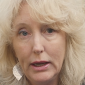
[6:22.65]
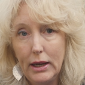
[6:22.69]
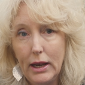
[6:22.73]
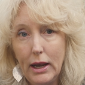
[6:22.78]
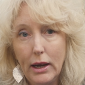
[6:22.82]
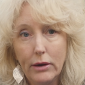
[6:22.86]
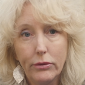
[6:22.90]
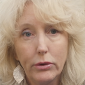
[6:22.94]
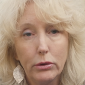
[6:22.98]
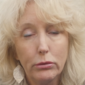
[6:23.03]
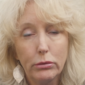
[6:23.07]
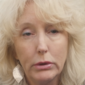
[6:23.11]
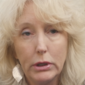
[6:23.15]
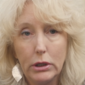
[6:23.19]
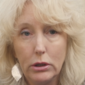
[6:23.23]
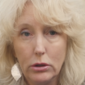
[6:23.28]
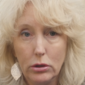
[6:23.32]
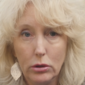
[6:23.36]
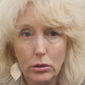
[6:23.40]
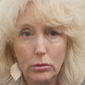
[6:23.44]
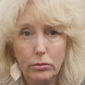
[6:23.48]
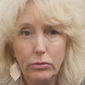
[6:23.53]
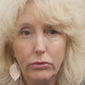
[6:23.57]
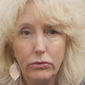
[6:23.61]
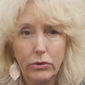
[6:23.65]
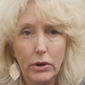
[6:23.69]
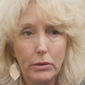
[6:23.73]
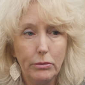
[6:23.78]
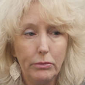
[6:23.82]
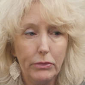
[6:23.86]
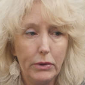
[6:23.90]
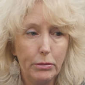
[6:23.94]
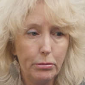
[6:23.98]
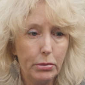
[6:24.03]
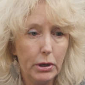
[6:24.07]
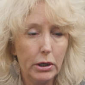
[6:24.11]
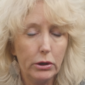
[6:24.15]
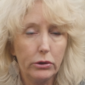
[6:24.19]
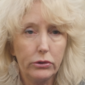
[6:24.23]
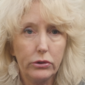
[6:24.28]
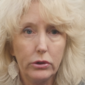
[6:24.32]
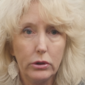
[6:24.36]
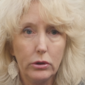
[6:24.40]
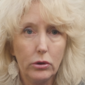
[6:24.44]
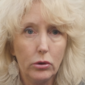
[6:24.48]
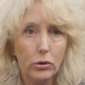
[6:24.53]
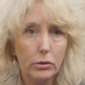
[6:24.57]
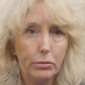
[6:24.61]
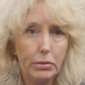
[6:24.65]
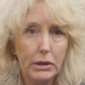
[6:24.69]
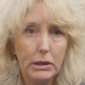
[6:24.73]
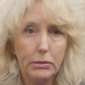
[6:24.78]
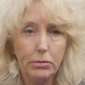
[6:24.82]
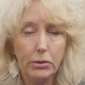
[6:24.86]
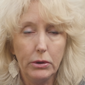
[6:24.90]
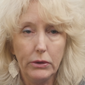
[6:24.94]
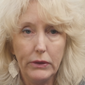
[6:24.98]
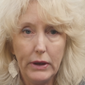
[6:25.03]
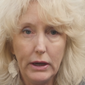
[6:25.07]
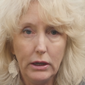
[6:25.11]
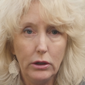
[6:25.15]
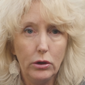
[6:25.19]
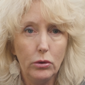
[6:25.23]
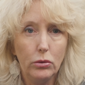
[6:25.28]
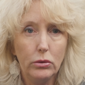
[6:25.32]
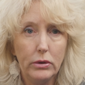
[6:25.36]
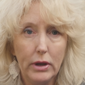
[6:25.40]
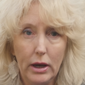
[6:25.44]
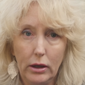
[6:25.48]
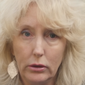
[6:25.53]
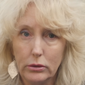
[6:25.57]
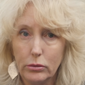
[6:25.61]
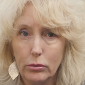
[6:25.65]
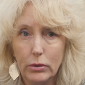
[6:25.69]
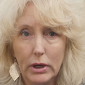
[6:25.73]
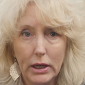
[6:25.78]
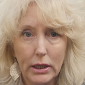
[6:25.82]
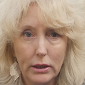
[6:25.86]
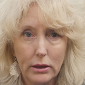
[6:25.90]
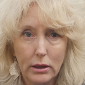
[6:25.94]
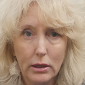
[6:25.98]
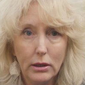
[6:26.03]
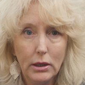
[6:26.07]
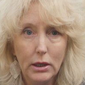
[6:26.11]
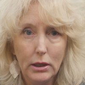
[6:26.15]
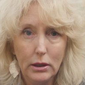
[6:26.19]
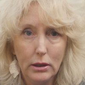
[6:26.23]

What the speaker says: ever recoup from the person or people that you dealt with.